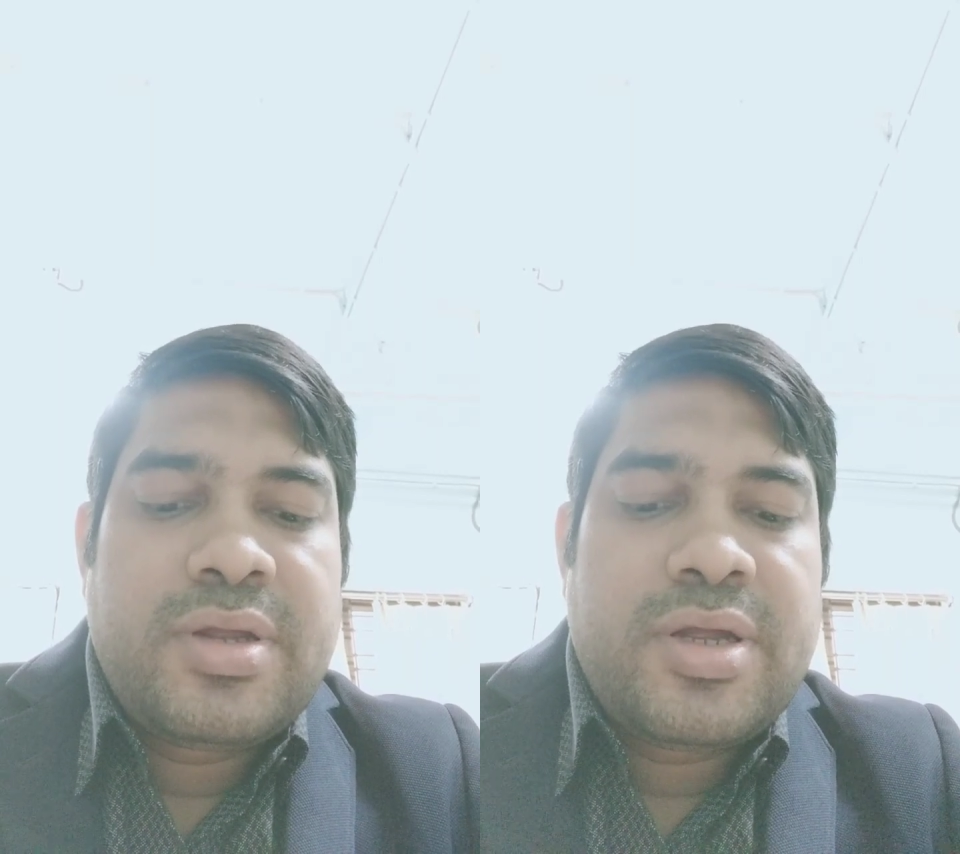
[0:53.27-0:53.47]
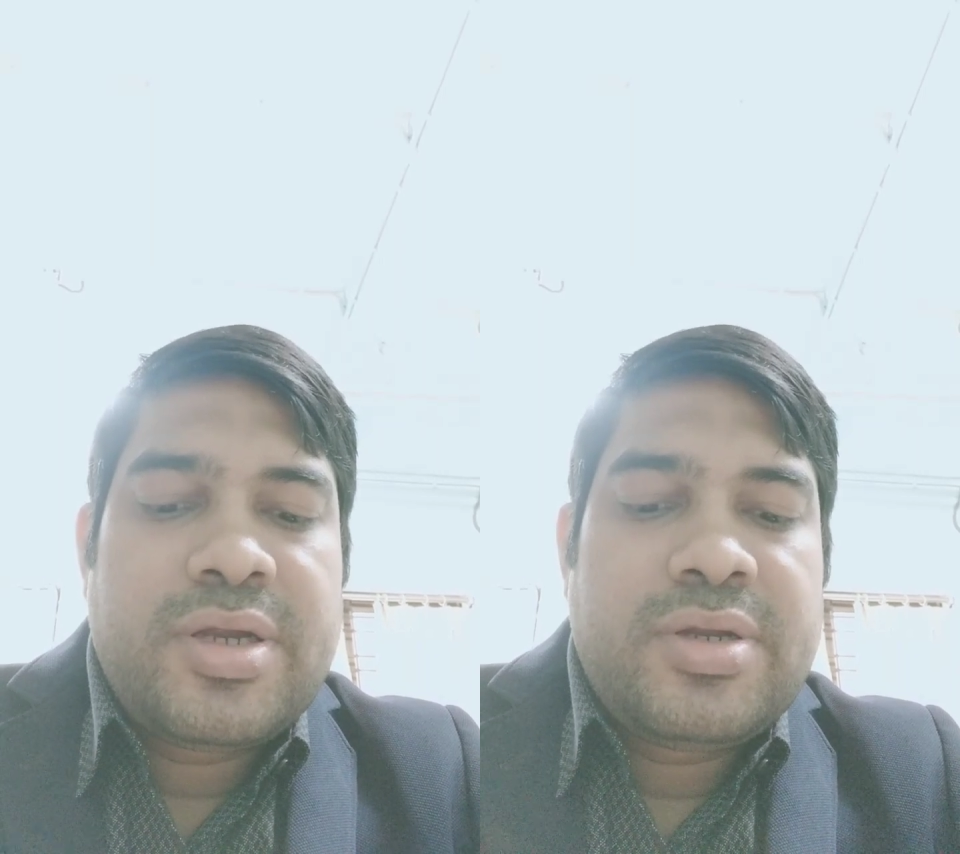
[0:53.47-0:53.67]

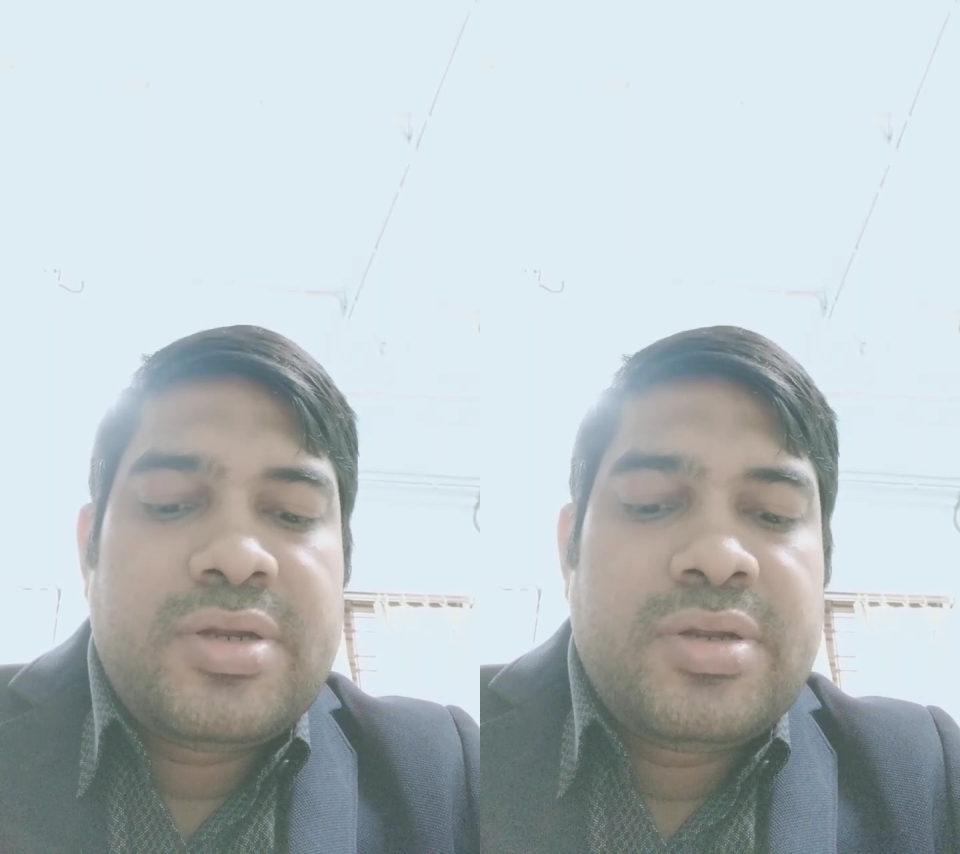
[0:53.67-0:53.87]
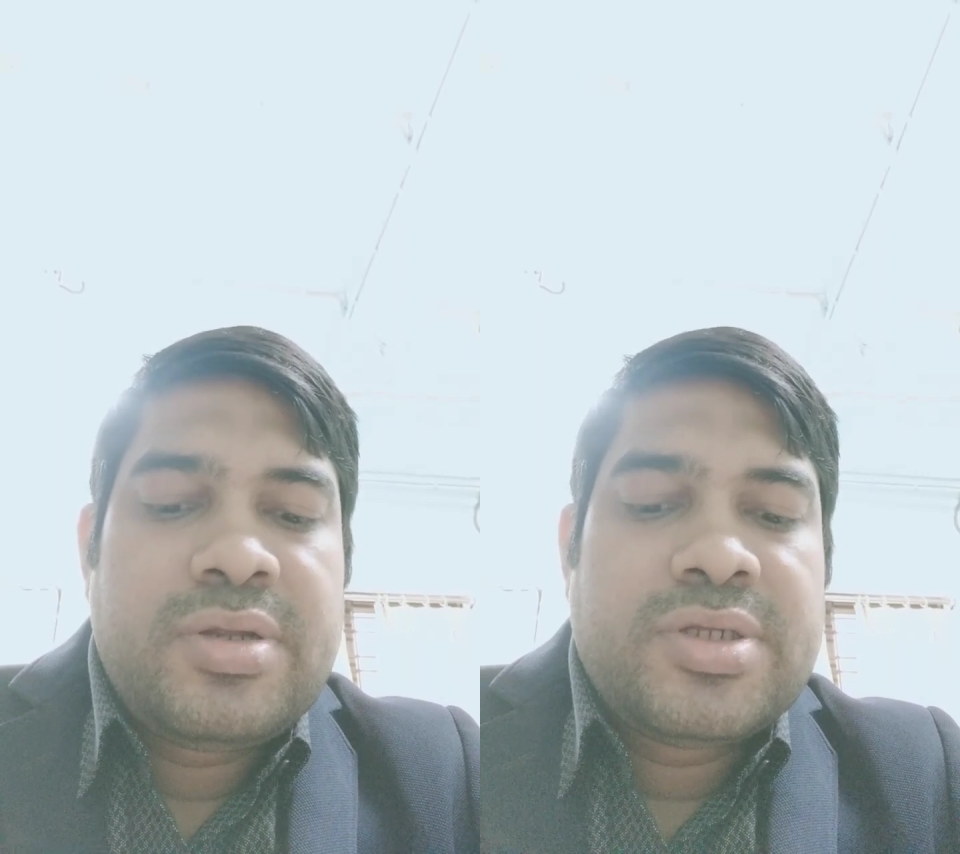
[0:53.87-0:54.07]
and
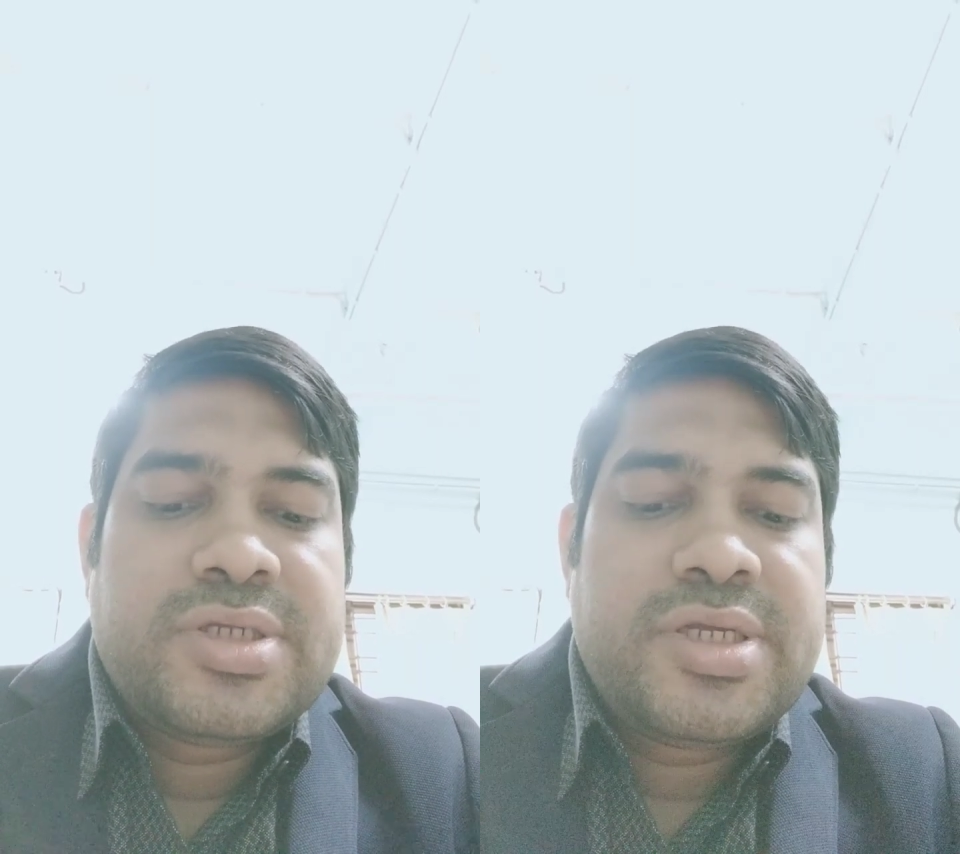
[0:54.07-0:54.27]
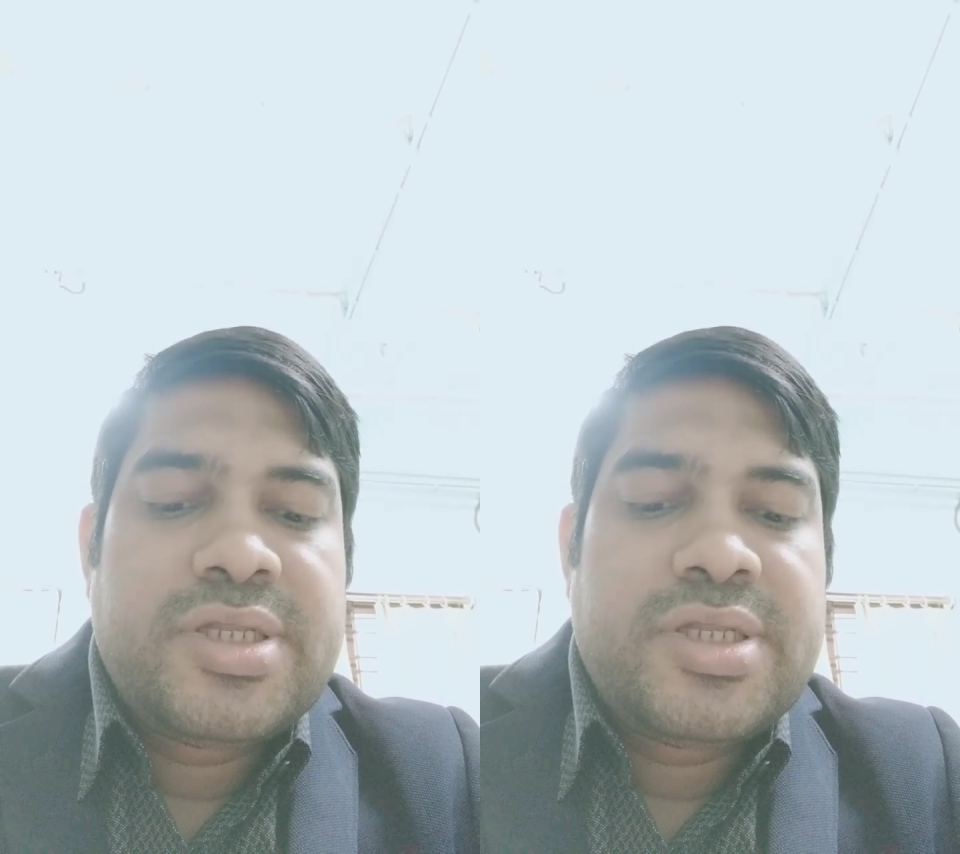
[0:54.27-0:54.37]
skin